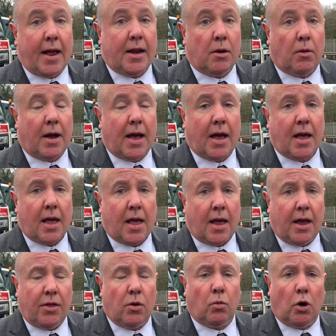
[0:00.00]
anywhere
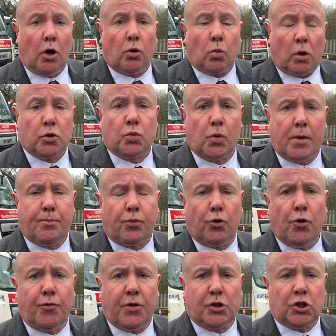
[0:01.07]
in the world once we
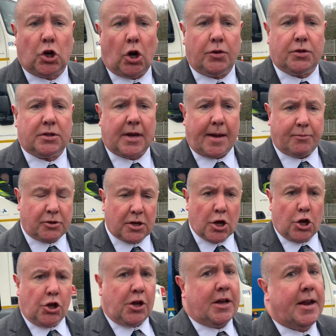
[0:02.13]
prove this concept.
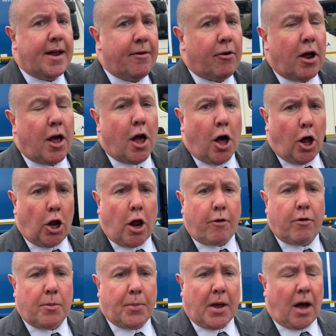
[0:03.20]
You can hear a, a
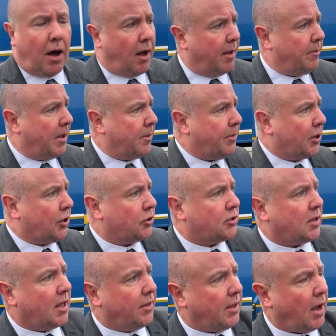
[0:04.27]
lorry behind me
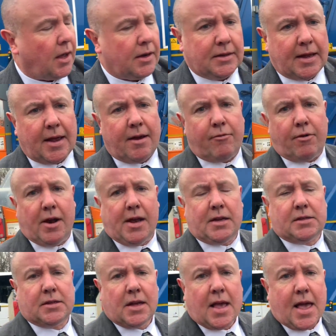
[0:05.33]
because the idea
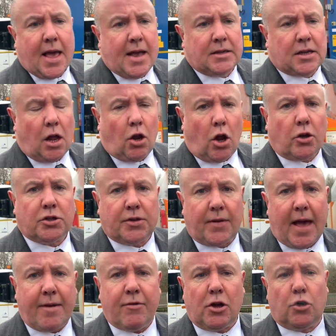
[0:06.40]
is is lots of heavy